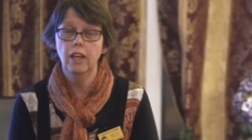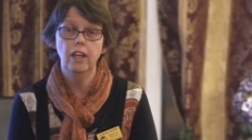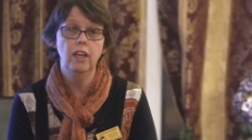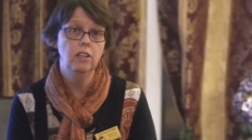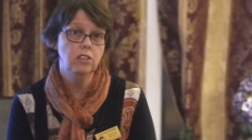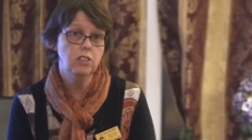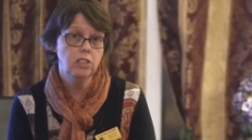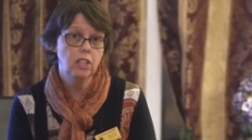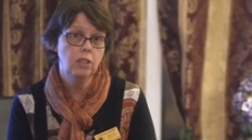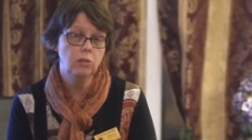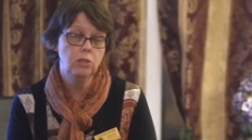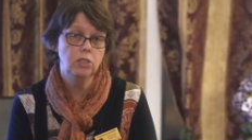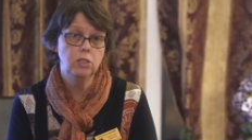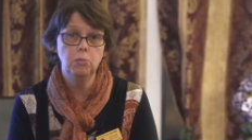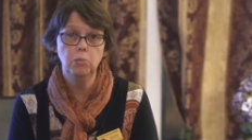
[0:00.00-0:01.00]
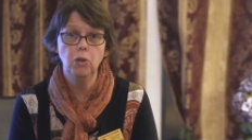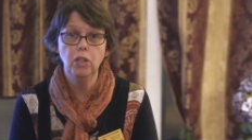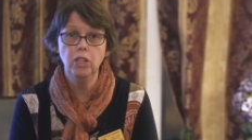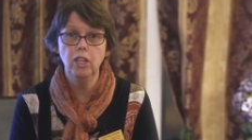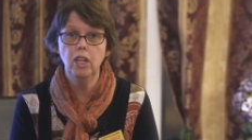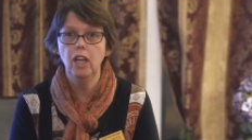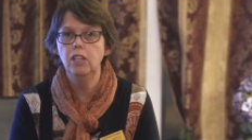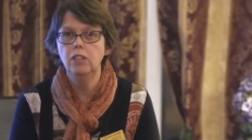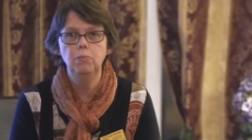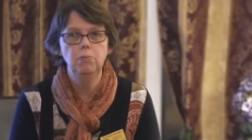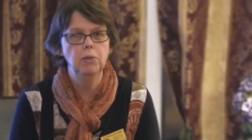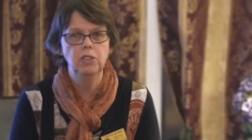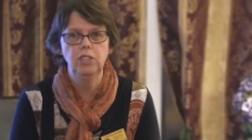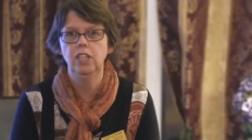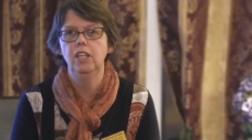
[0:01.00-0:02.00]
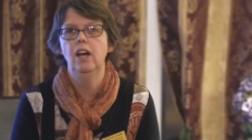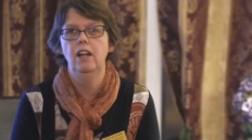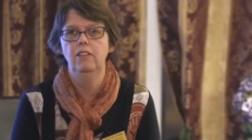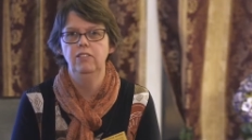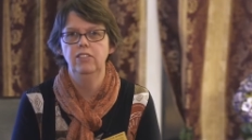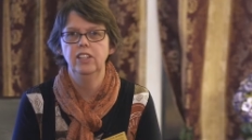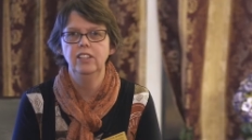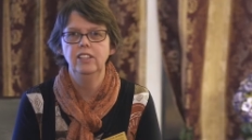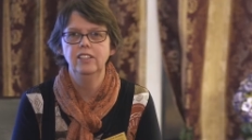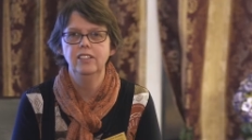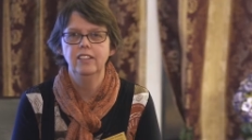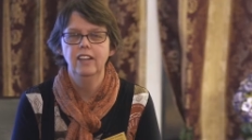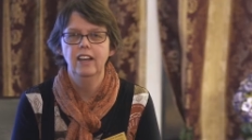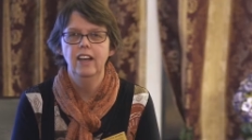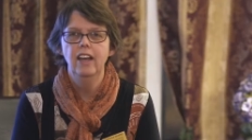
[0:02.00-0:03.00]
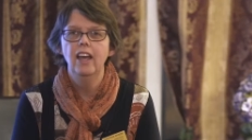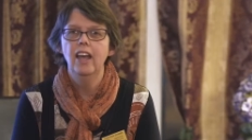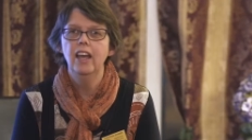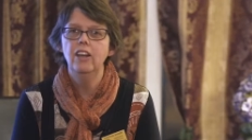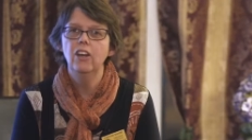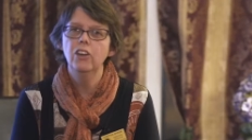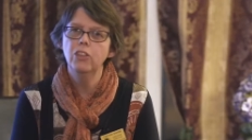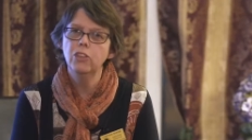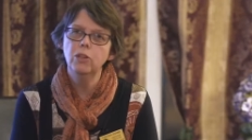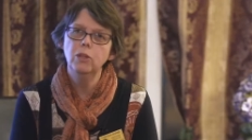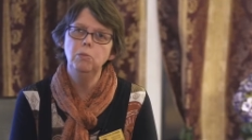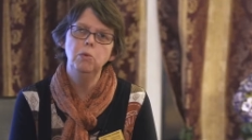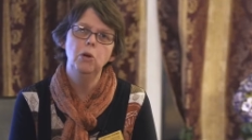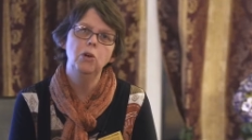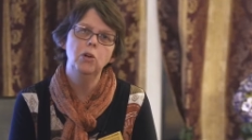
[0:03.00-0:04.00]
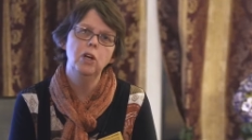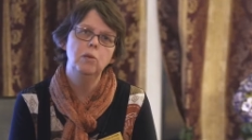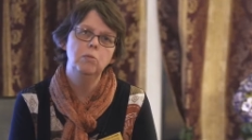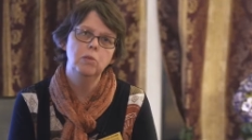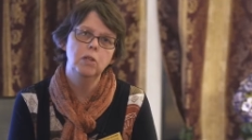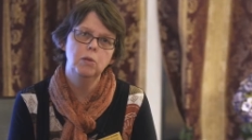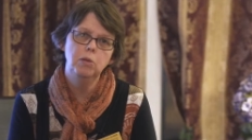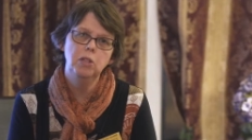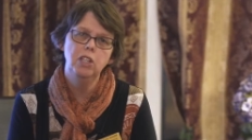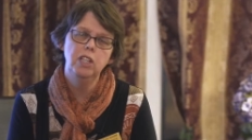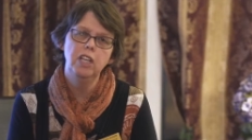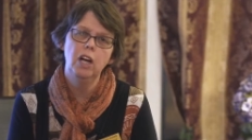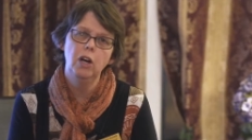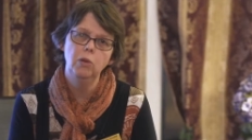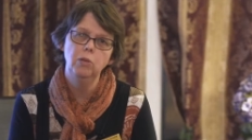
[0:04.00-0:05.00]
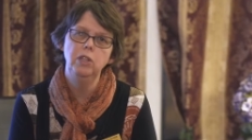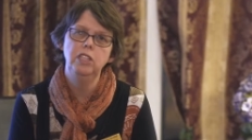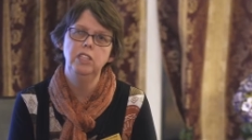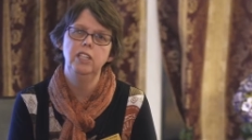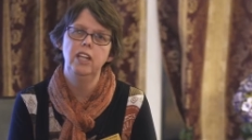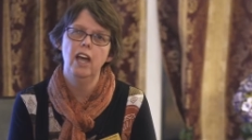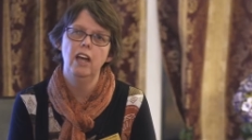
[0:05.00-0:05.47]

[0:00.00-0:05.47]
English language support, and building confidence. And our third program, Community Outreach and